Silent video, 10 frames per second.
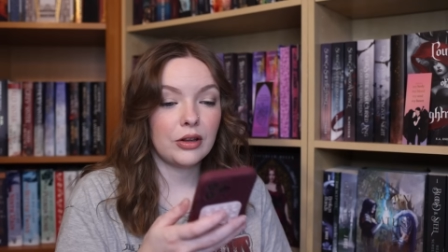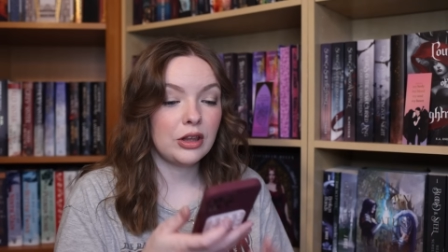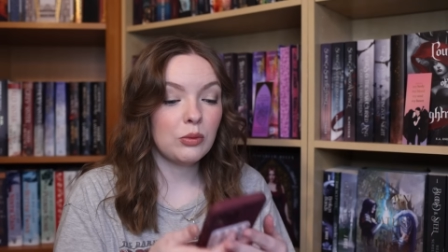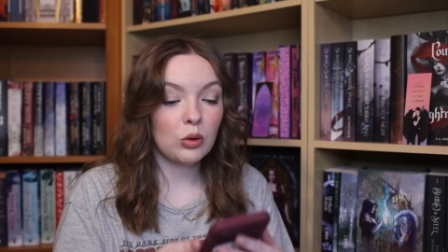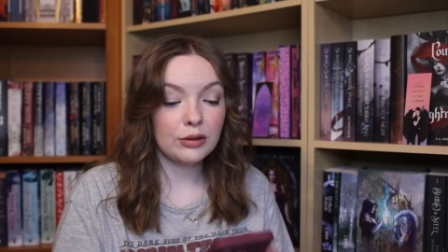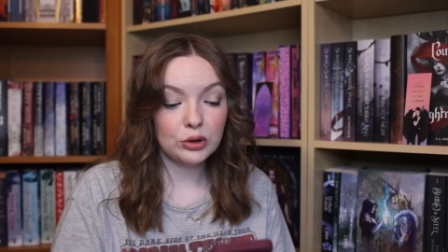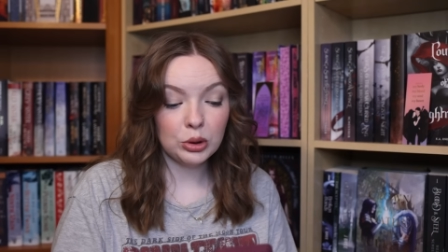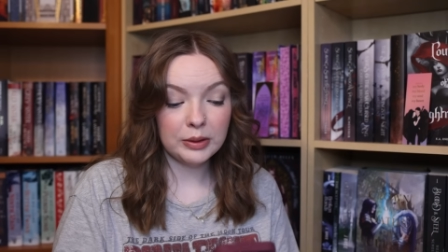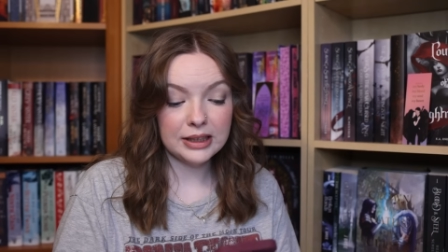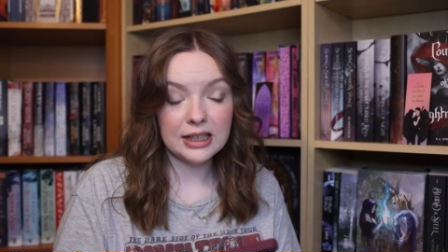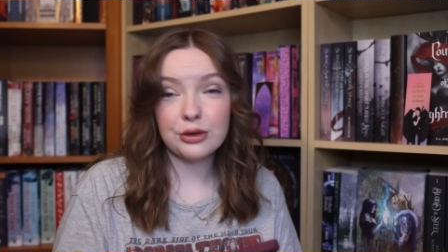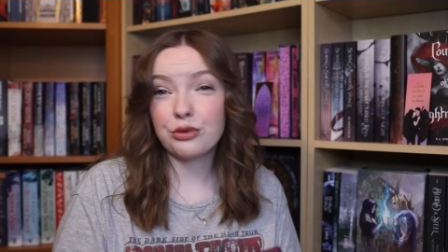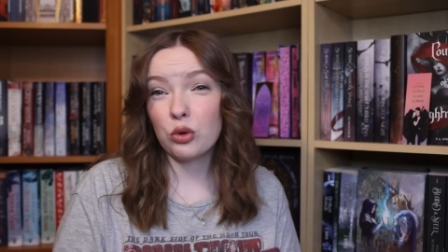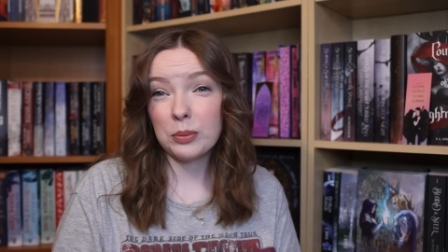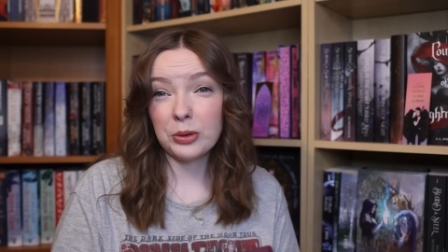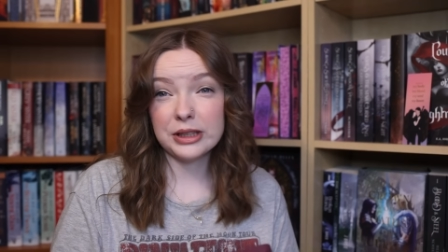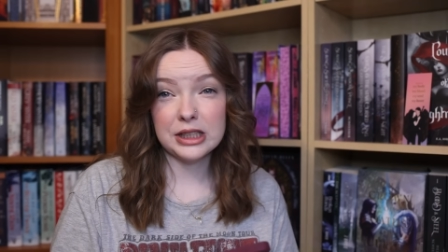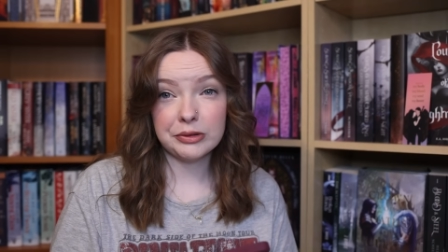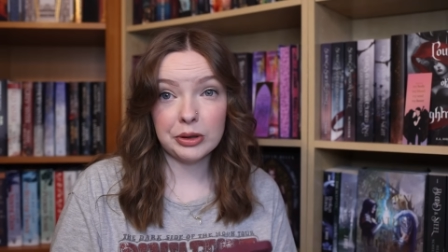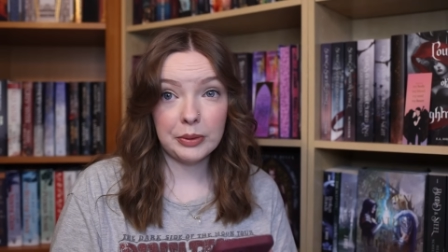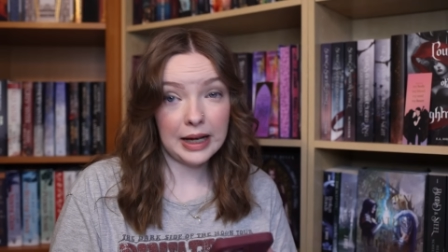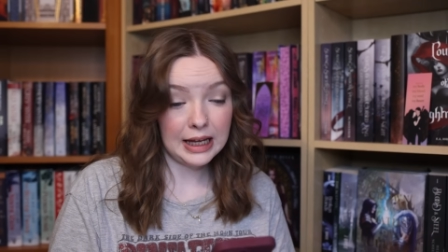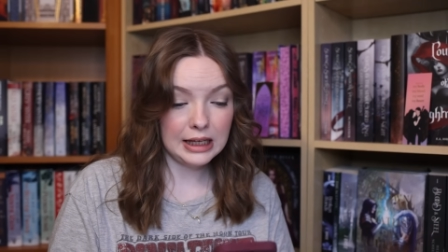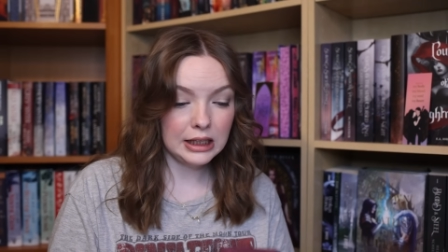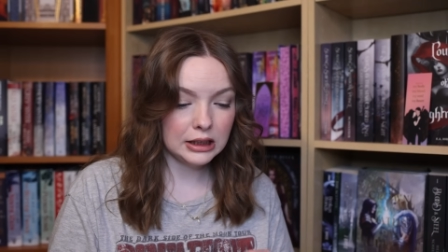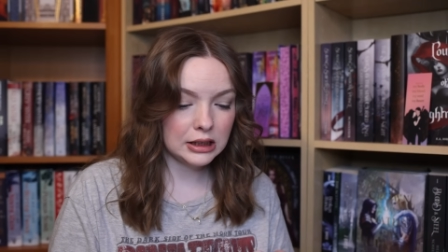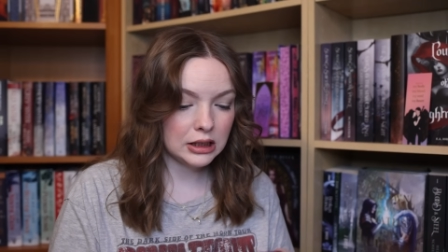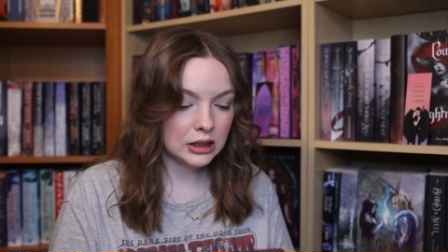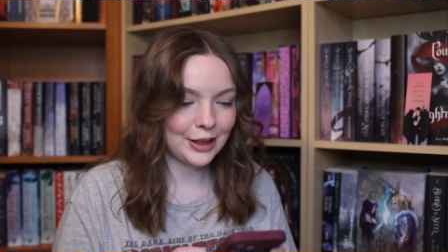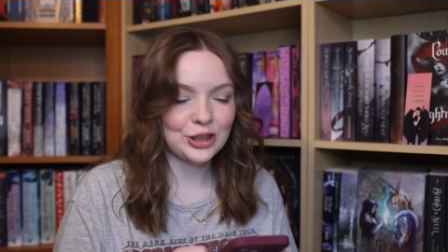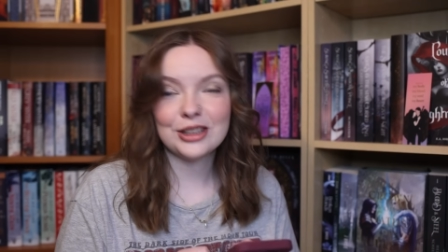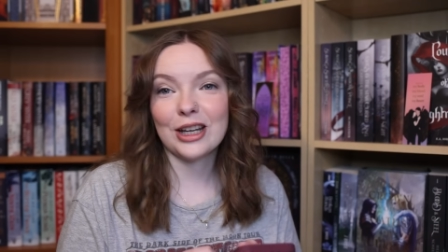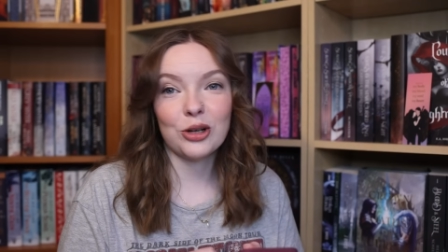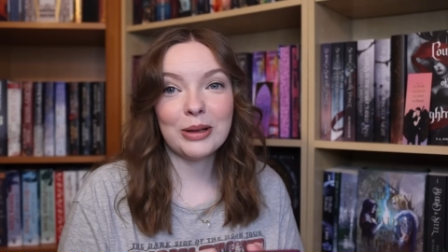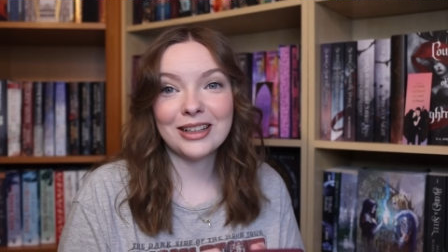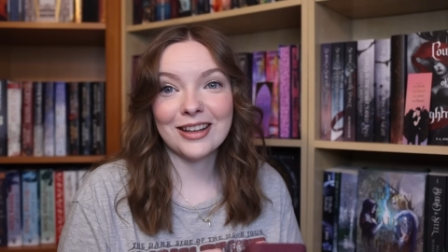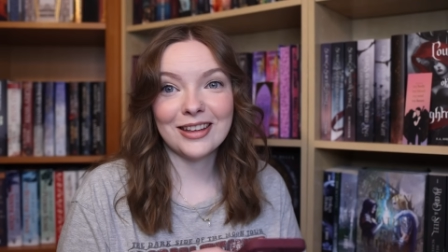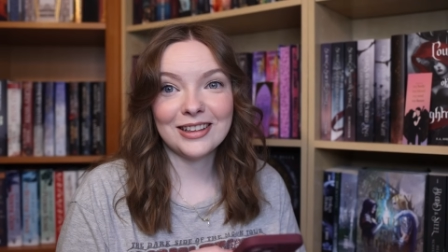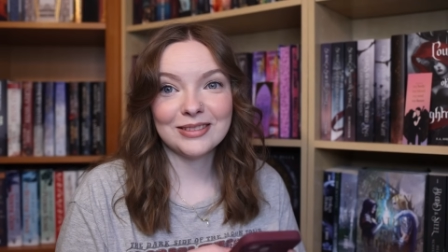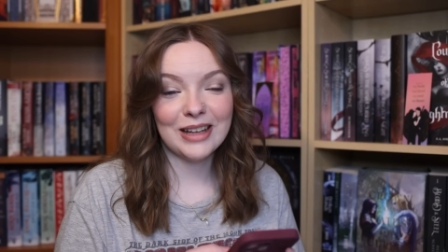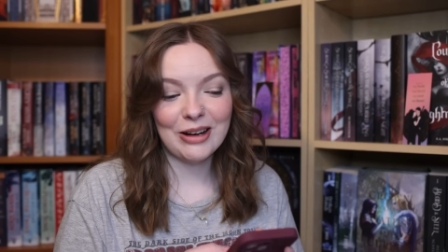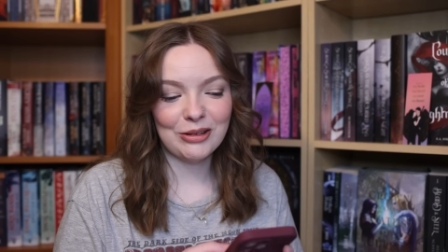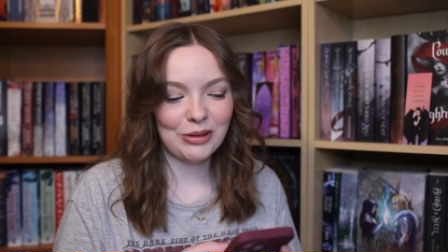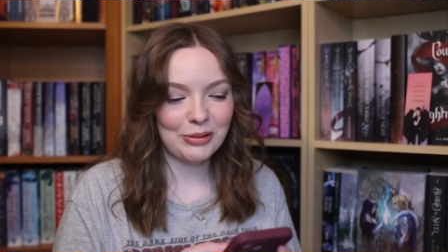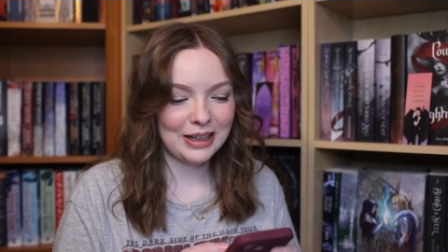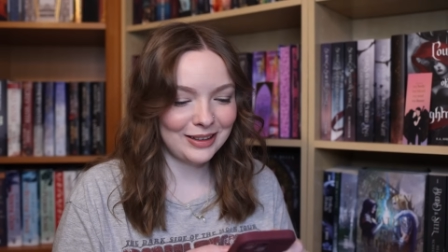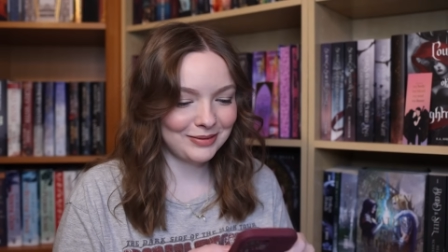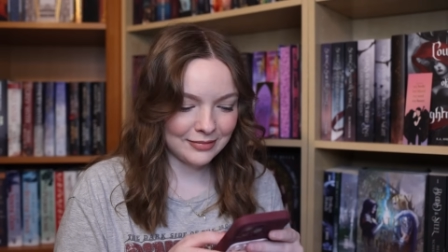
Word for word: The War of Two Queens has a 4.08. Let's just get Queen of Nothing out of the way.